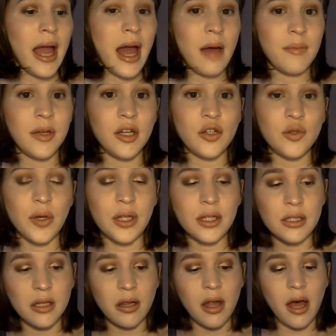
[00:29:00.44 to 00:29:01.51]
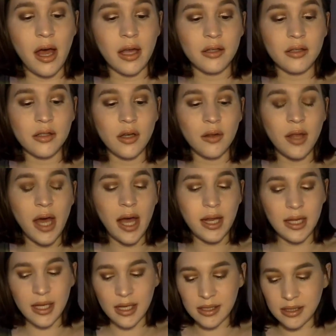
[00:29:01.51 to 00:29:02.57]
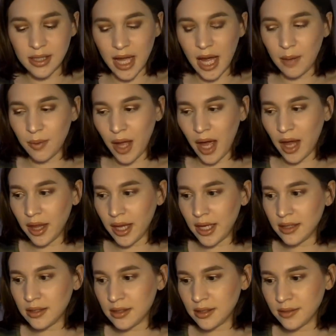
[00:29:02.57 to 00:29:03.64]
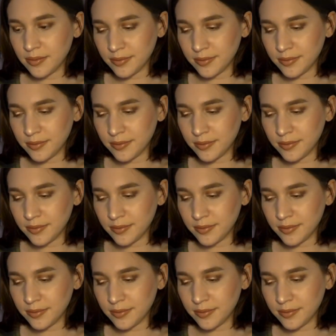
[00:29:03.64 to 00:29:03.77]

have been enjoying this a lot. So that is that palette.